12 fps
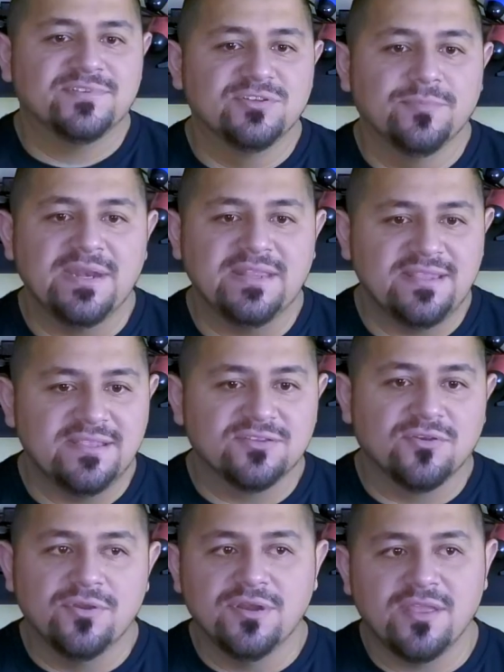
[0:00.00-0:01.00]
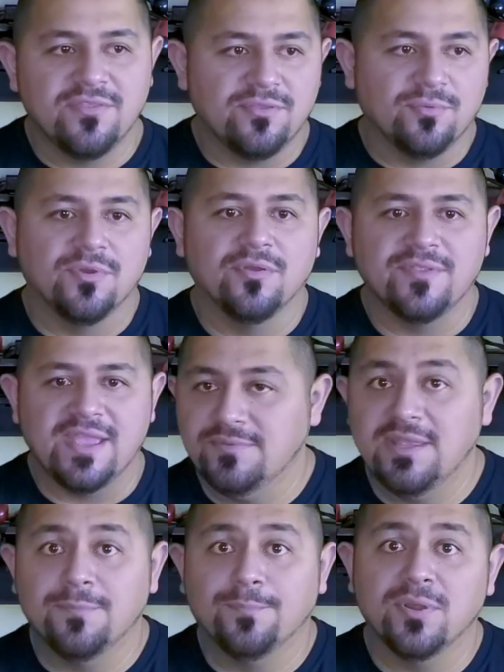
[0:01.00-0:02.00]
Too many things going on in the world that
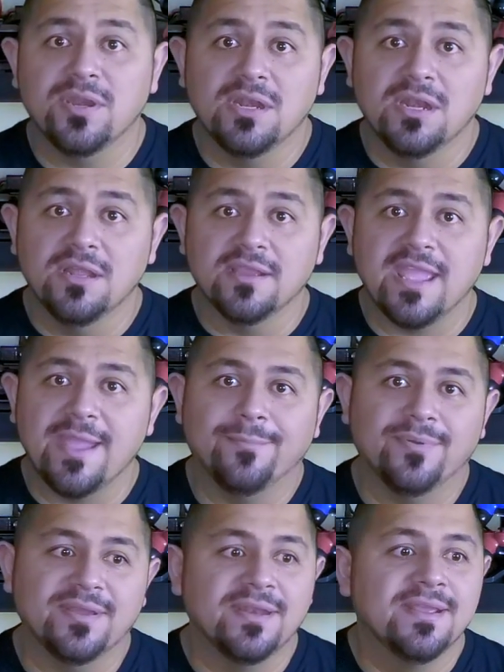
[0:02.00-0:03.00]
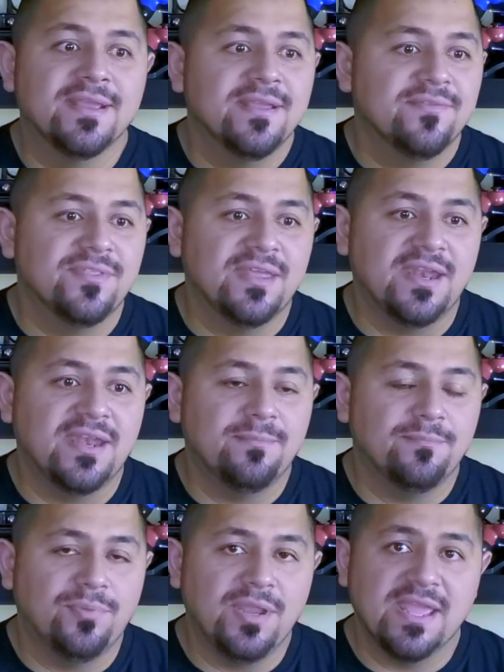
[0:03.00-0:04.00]
they're pretty to look at, but they
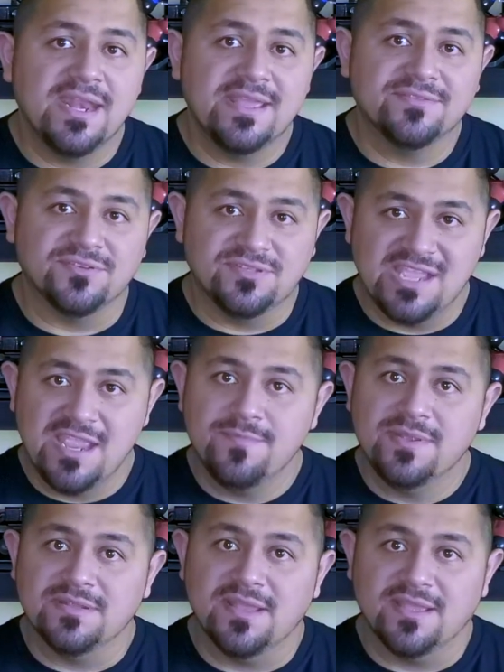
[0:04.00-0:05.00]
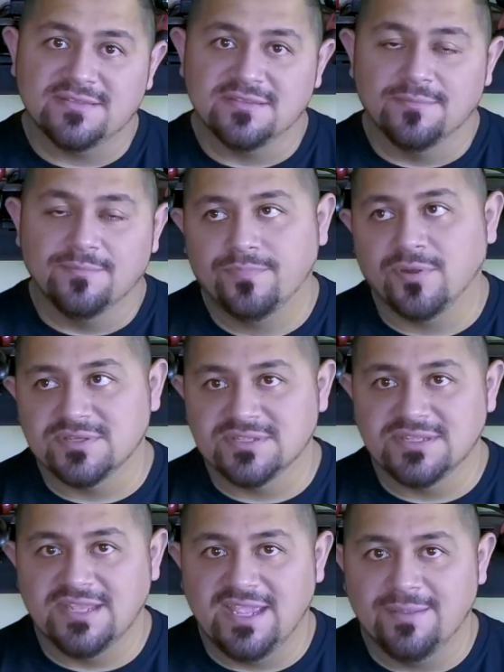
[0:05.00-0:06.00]
didn't bring any entertainment at some parts of
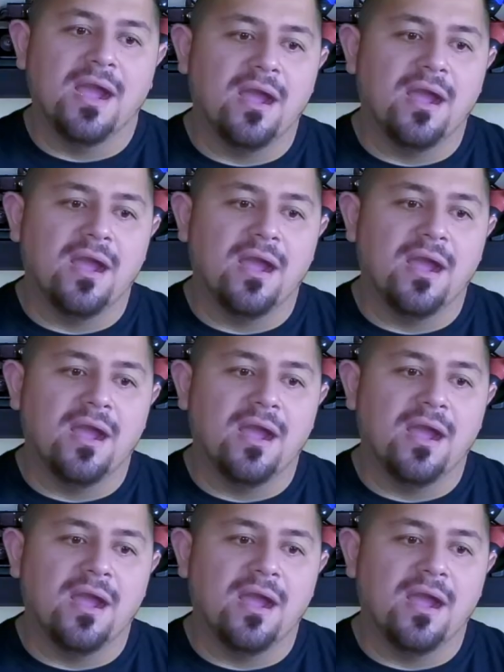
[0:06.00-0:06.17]
the game.